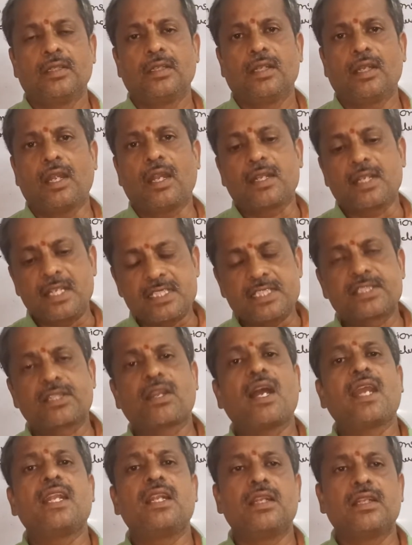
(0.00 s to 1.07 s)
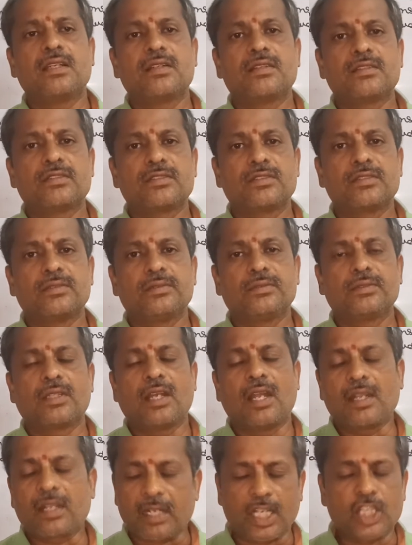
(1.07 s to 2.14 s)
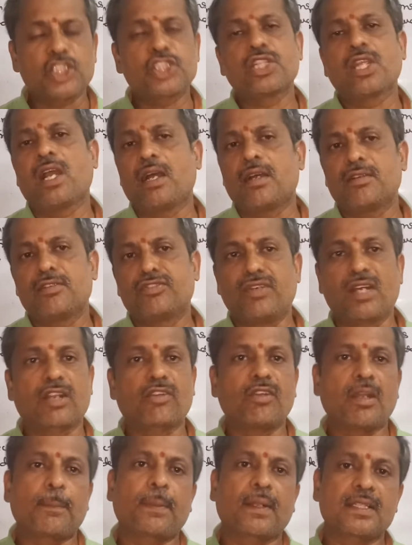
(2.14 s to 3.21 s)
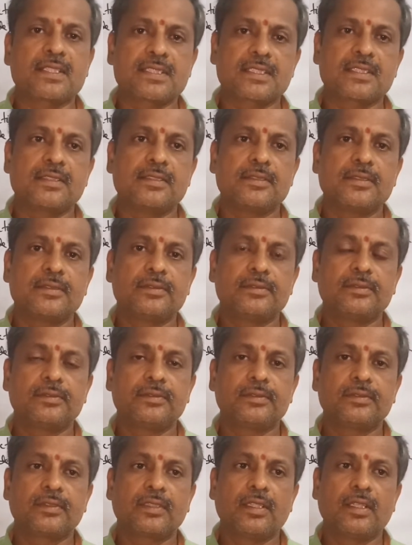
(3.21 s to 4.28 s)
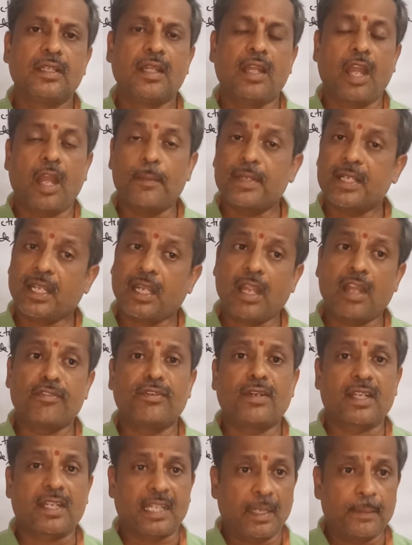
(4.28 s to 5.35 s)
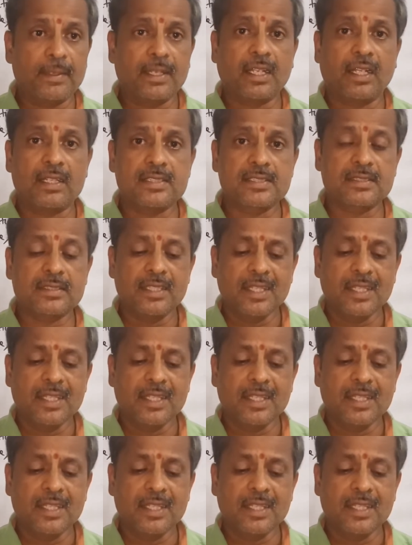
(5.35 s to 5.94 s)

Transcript: and Israel and Russia for weapons, America for chemicals.